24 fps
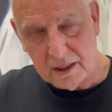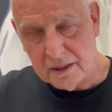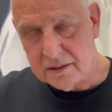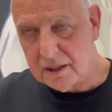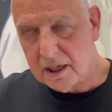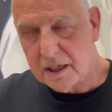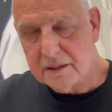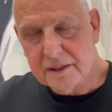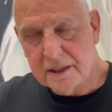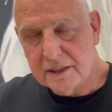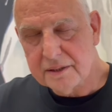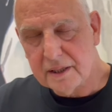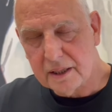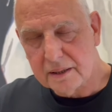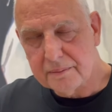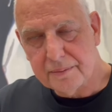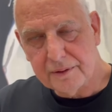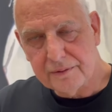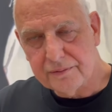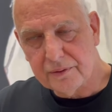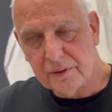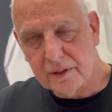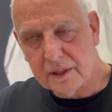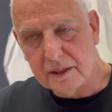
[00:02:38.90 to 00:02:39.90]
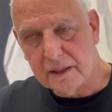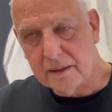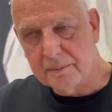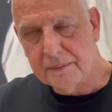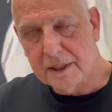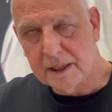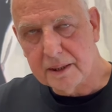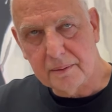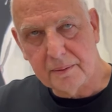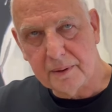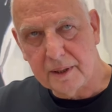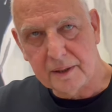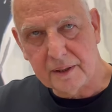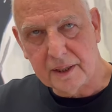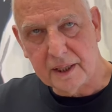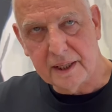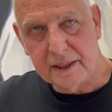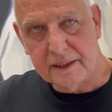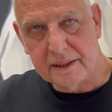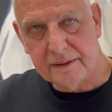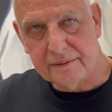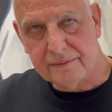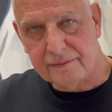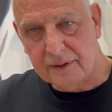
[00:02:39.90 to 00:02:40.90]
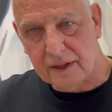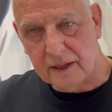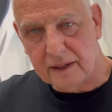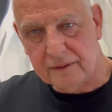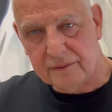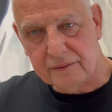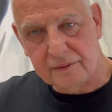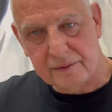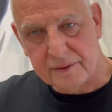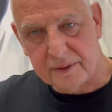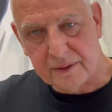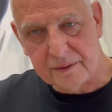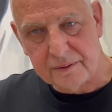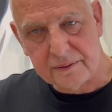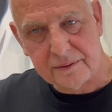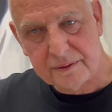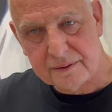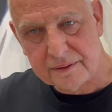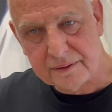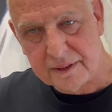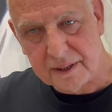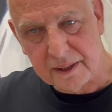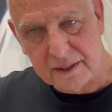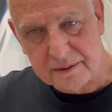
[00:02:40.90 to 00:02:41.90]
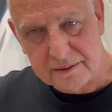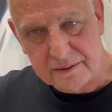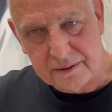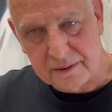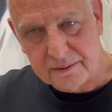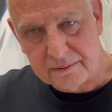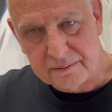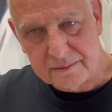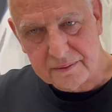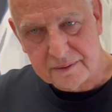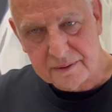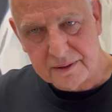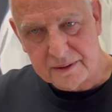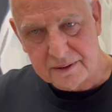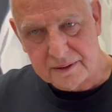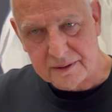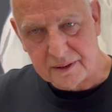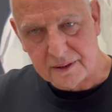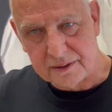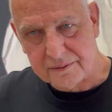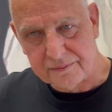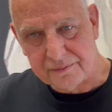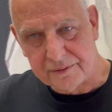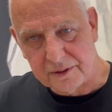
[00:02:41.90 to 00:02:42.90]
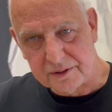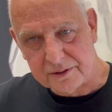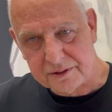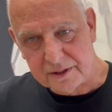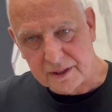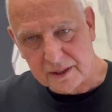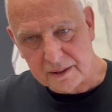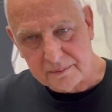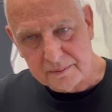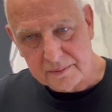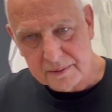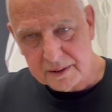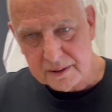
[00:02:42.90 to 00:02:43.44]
I did that before. I made about 85 of those things. So it's not the first time.